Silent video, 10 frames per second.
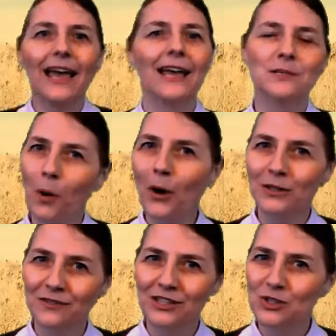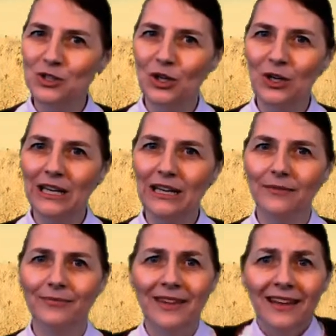part of his journey.
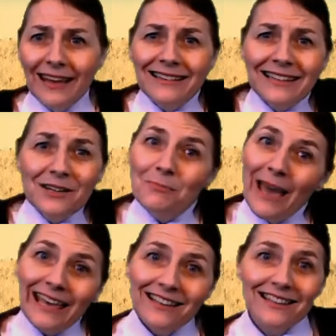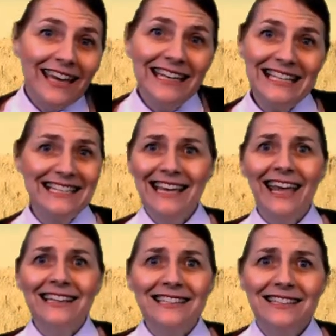It didn't make any
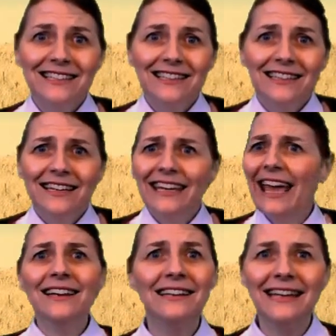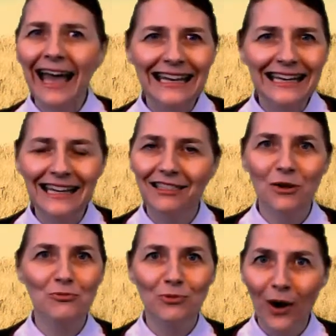sense. He hadn't done anything
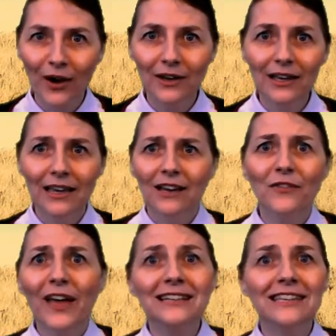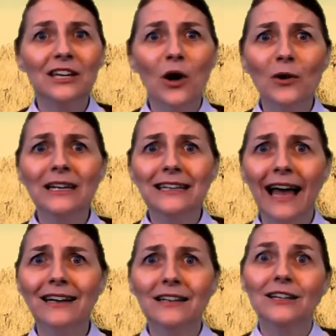wrong. In fact, he had only
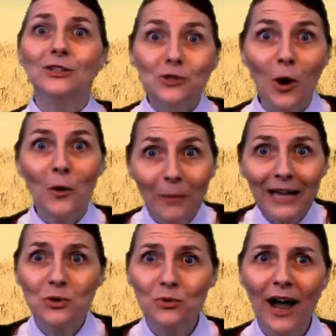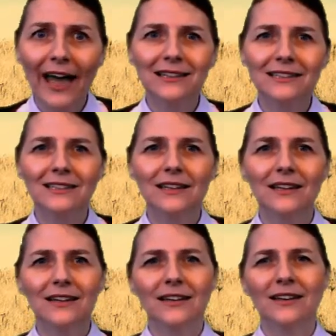done so much right.
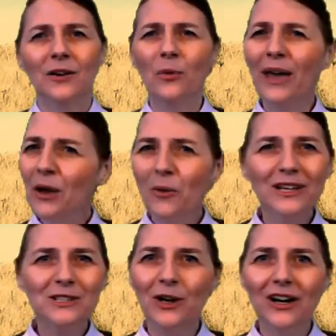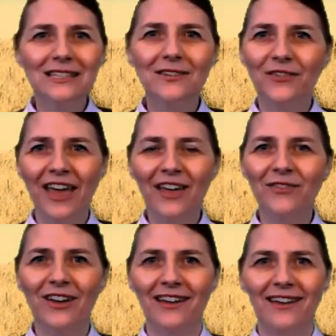Where was God's
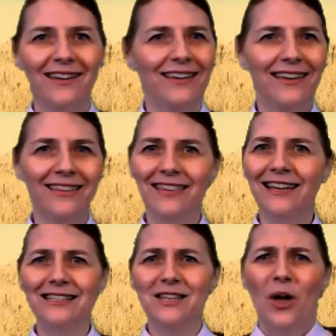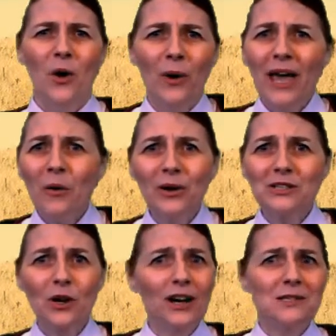favor in this? Where was
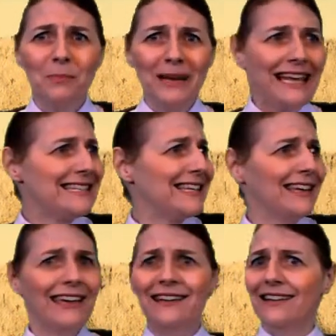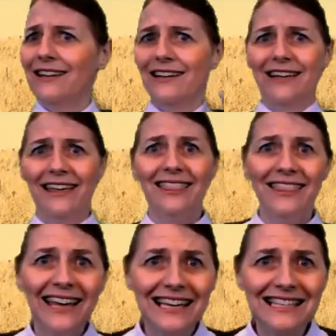God's blessing in
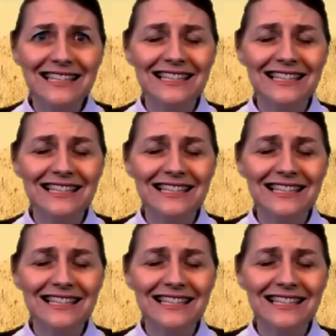this?